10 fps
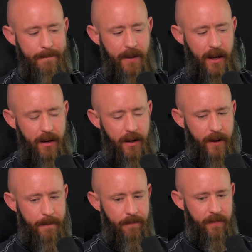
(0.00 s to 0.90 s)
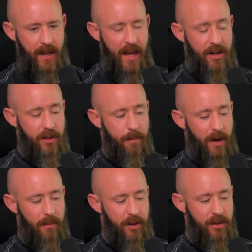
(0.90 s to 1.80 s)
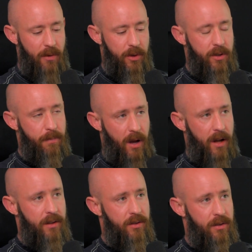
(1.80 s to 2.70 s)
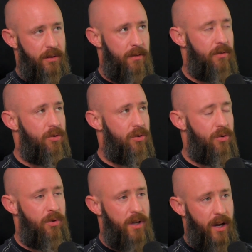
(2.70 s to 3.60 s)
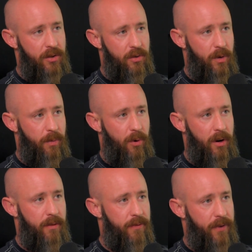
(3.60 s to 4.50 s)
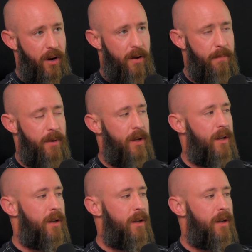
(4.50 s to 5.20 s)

And they actually published a response to the ICER report from